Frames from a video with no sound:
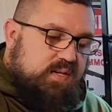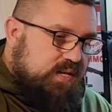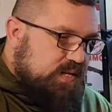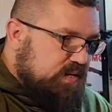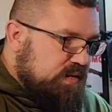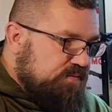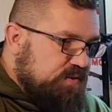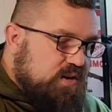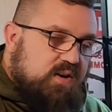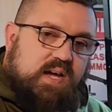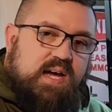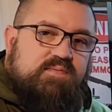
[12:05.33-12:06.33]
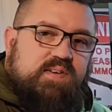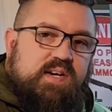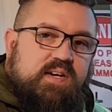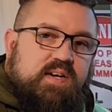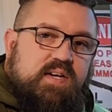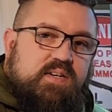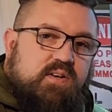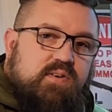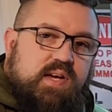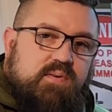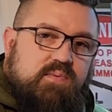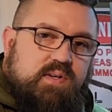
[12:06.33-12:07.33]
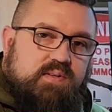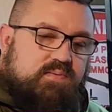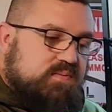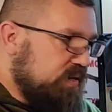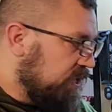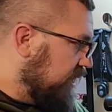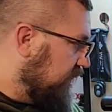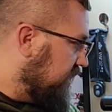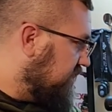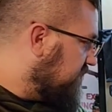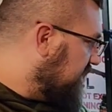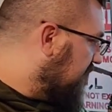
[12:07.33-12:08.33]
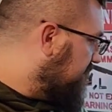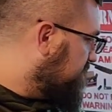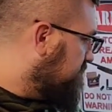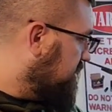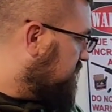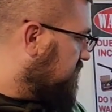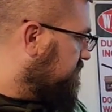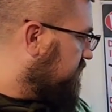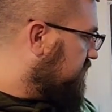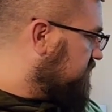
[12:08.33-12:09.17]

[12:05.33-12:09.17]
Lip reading: if you don't have an air gun, go get one. And it doesn't have to be super